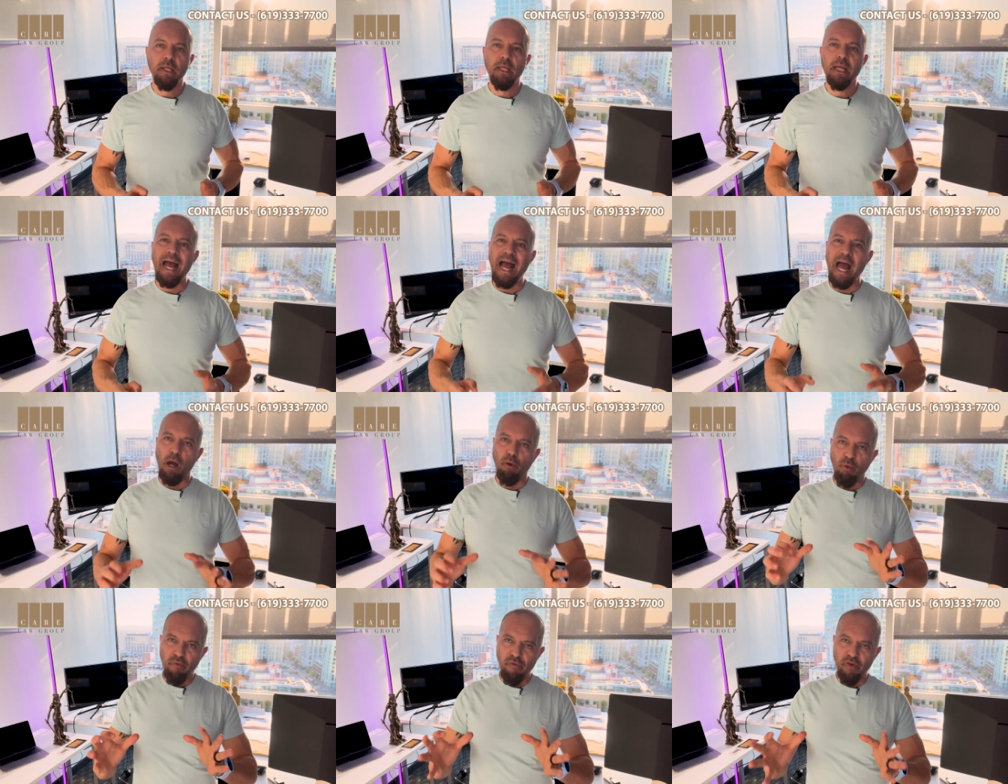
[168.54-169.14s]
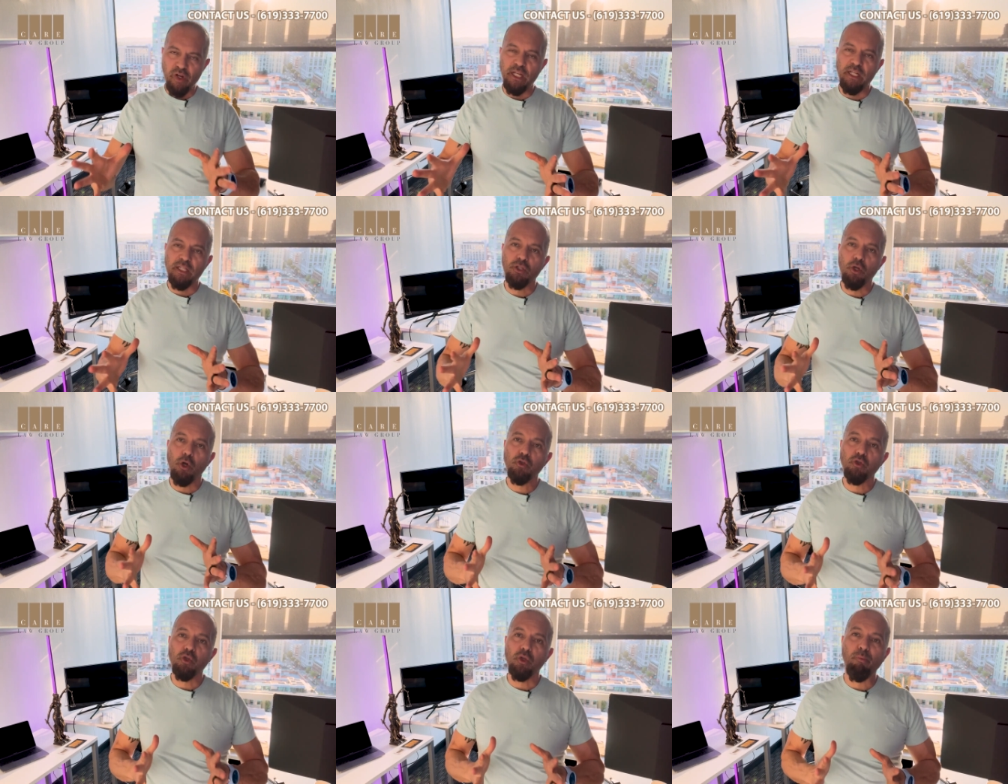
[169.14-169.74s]
However, it is
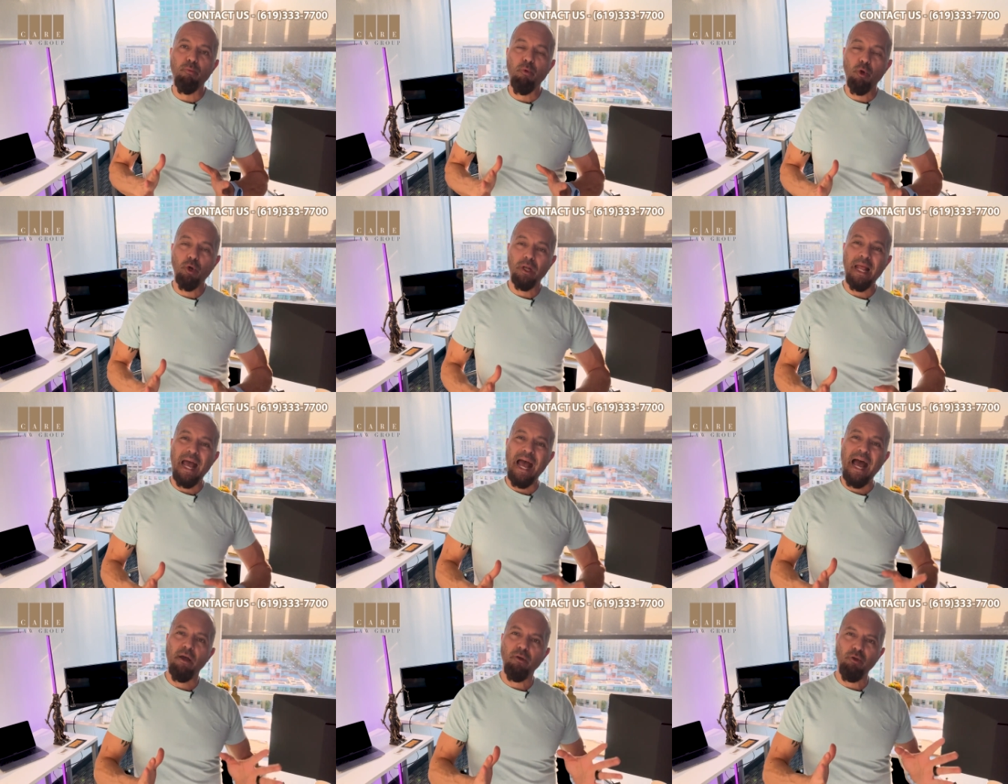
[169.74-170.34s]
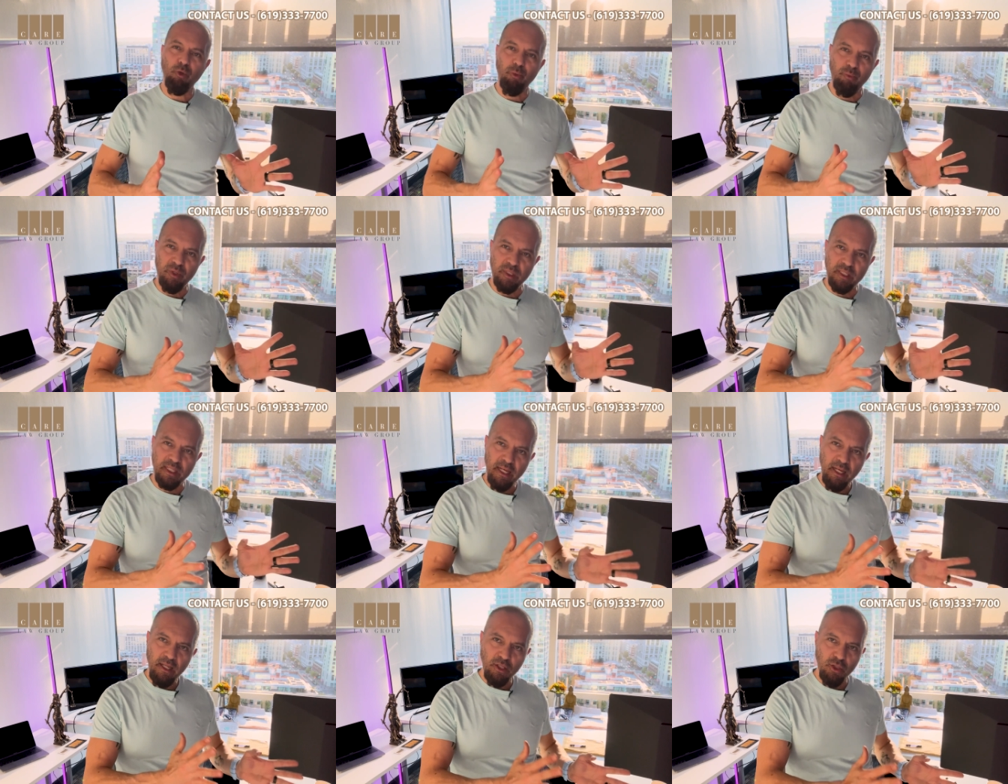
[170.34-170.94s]
also important how you
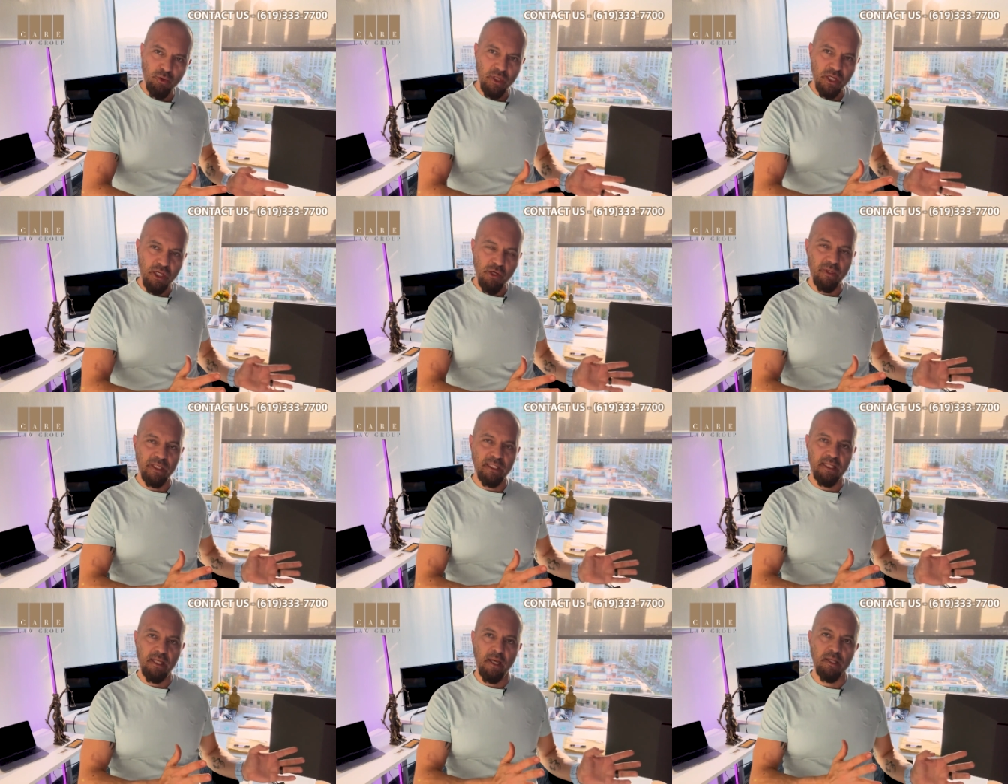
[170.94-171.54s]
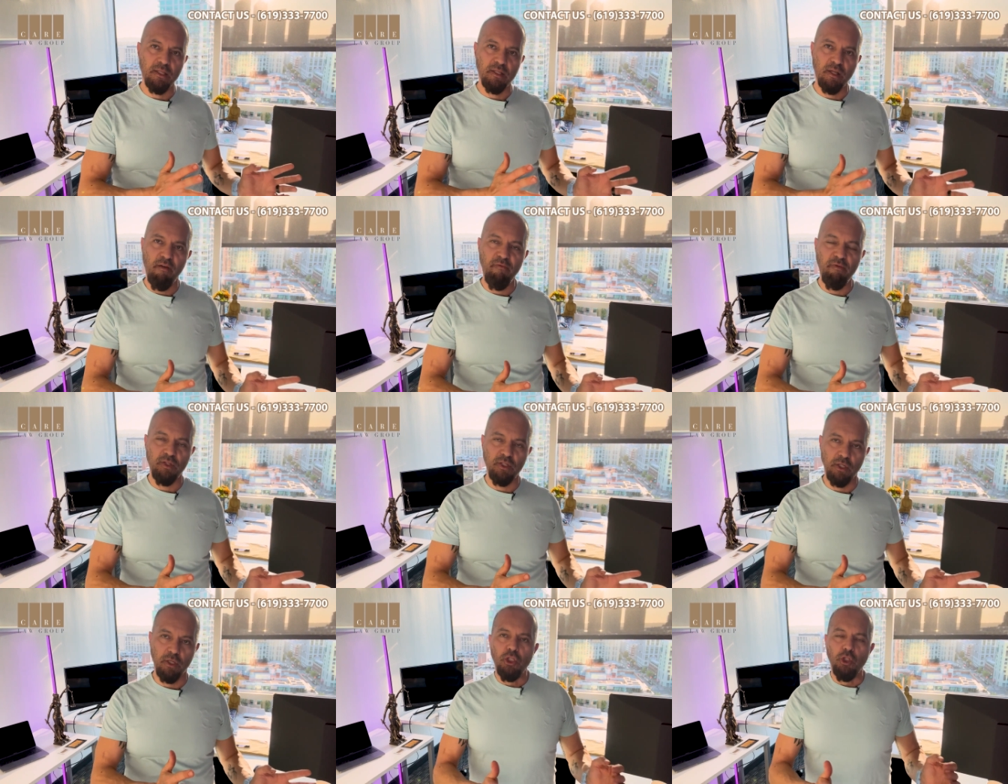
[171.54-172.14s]
present it to the USCIS officer.